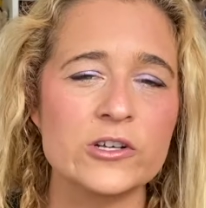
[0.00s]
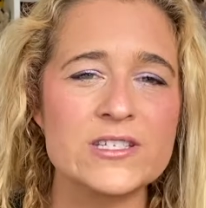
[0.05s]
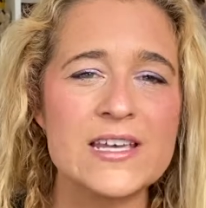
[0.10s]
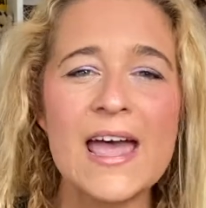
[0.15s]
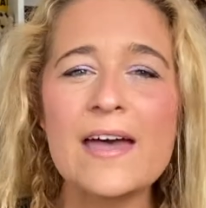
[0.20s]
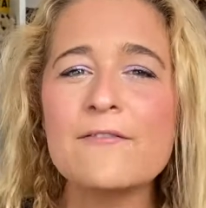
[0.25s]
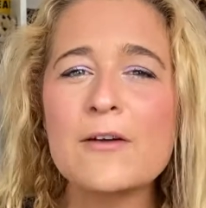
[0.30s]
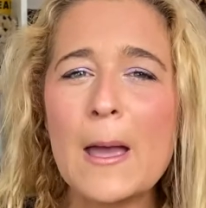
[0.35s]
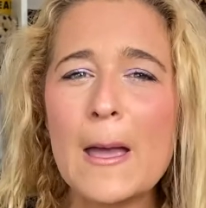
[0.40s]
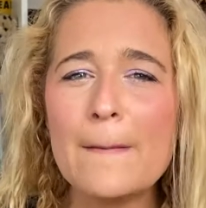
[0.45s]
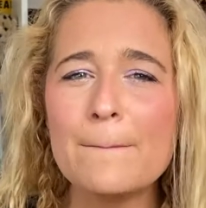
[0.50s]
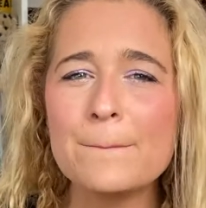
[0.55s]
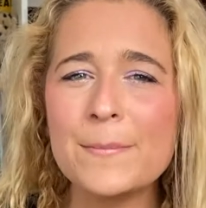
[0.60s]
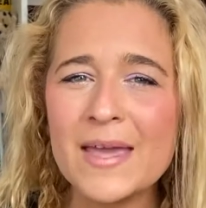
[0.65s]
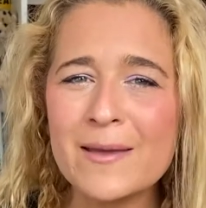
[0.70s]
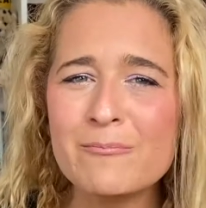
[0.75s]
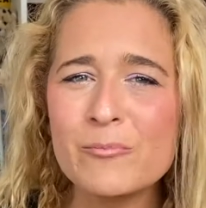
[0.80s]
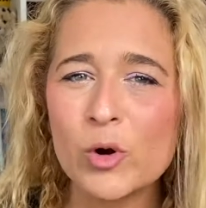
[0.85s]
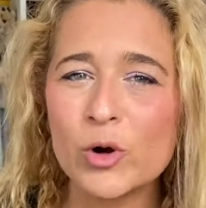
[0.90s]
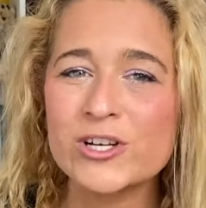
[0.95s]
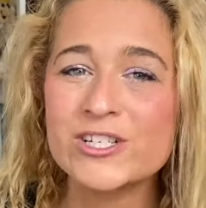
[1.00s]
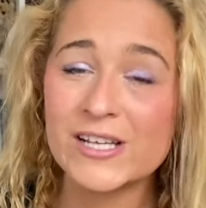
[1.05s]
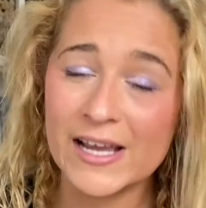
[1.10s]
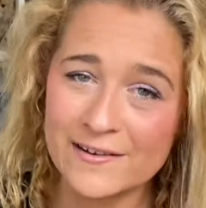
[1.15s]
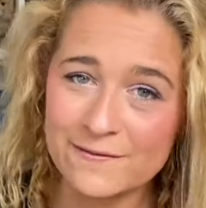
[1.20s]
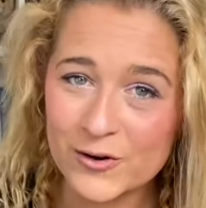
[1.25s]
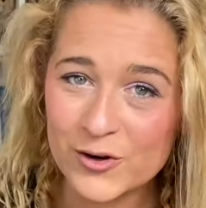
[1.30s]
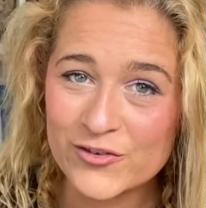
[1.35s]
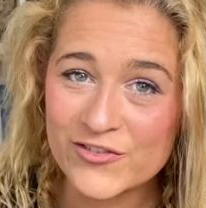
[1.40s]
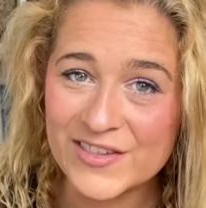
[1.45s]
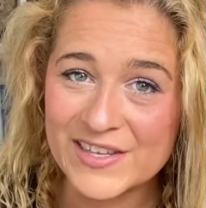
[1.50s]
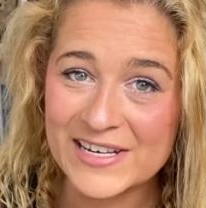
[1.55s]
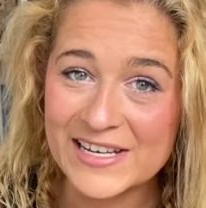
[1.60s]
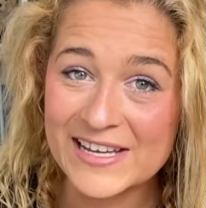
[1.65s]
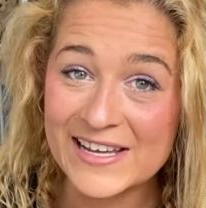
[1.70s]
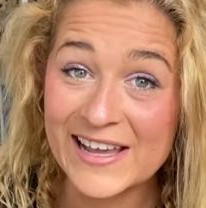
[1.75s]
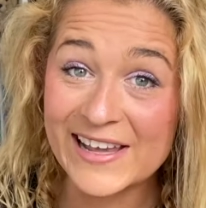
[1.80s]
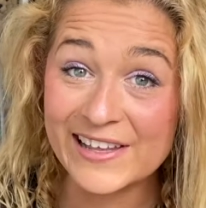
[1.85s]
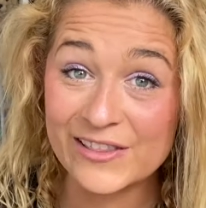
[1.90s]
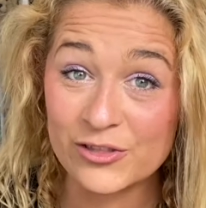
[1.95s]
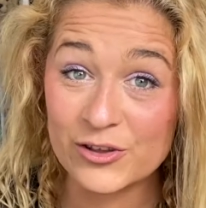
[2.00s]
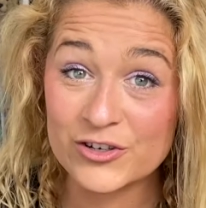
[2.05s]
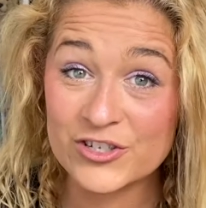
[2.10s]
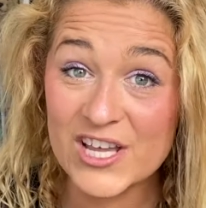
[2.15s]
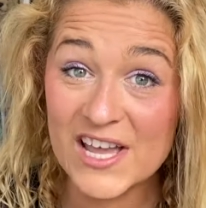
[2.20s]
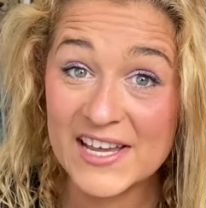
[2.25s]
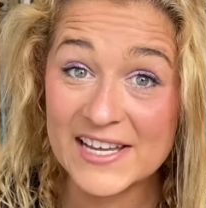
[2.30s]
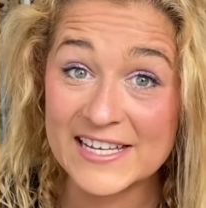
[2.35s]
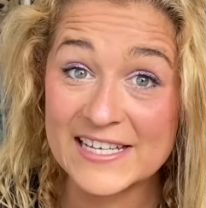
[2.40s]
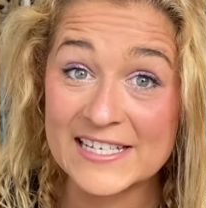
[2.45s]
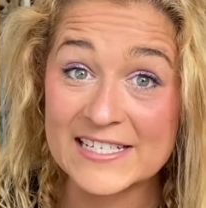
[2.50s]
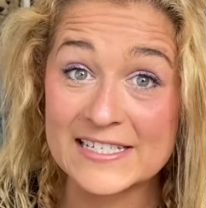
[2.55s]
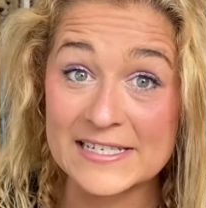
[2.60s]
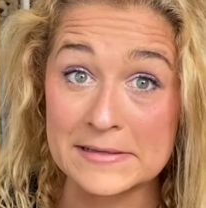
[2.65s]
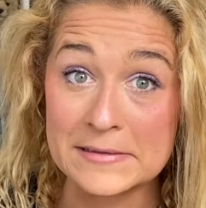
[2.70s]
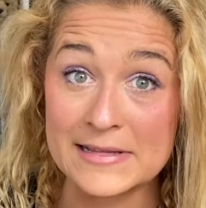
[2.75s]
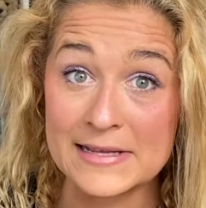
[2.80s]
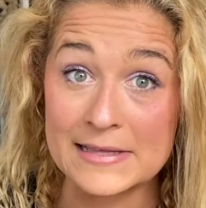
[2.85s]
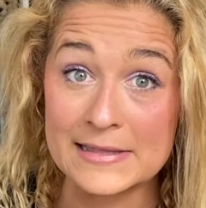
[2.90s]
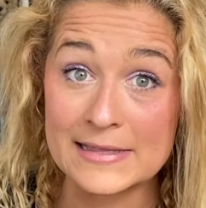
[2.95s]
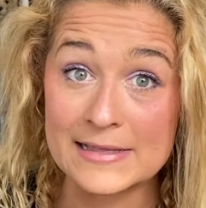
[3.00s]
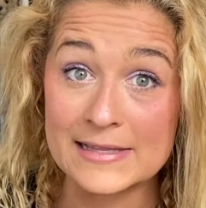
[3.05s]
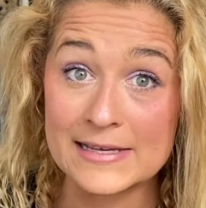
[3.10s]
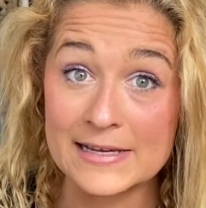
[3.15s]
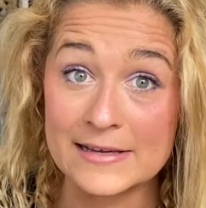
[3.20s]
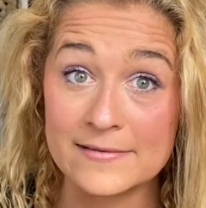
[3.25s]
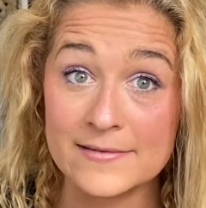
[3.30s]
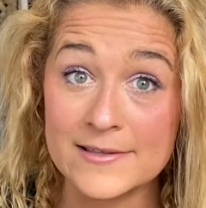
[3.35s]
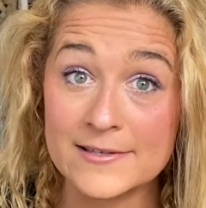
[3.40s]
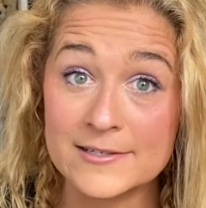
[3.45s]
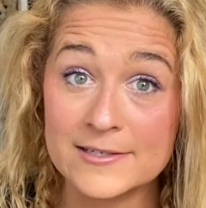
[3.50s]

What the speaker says: have a bit more diversity in their diet, to say the least.